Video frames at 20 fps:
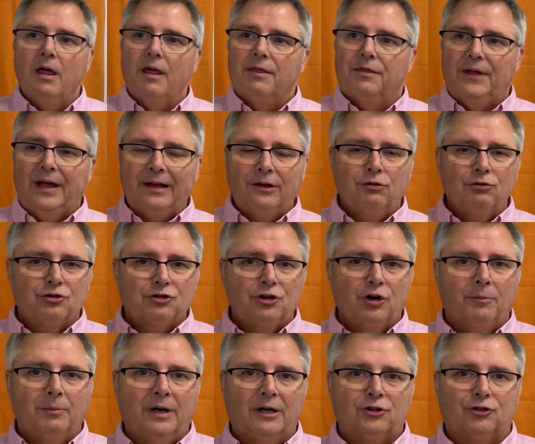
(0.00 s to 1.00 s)
Thank you
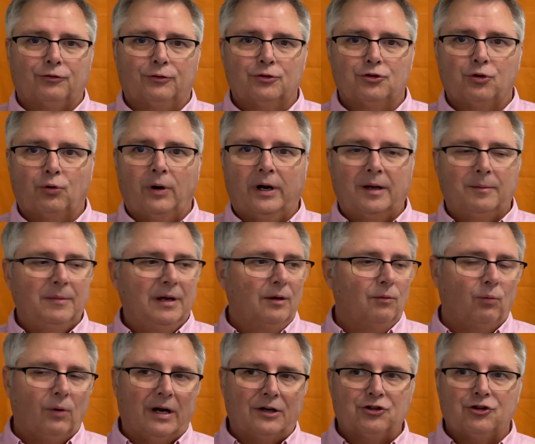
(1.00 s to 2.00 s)
so much for joining me
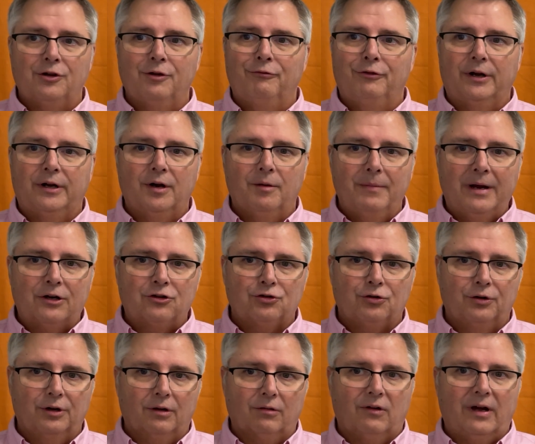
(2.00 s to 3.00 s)
and watching the video. Make
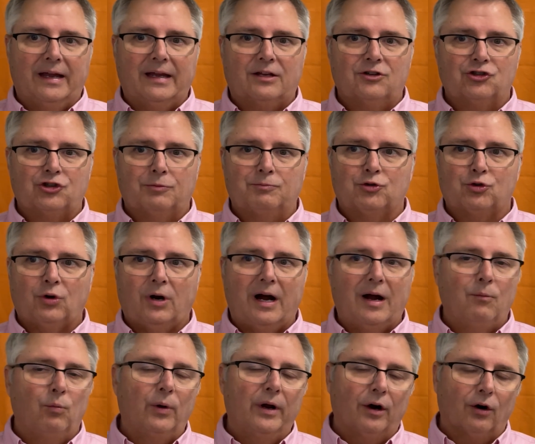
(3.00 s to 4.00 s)
sure you like and
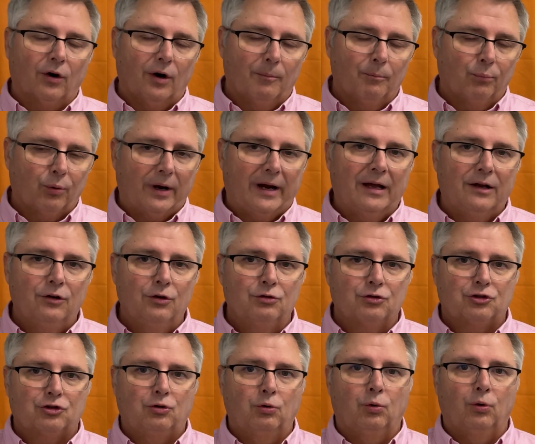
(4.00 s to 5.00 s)
subscribe. We are a brand new
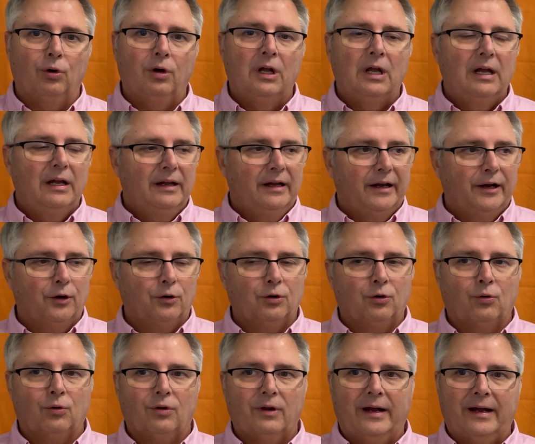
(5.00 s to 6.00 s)
school here in
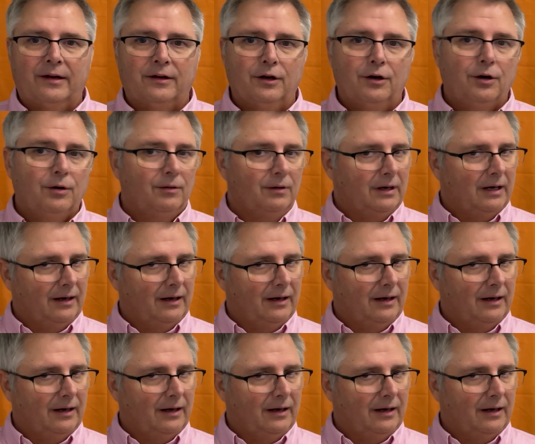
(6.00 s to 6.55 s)
Orlando.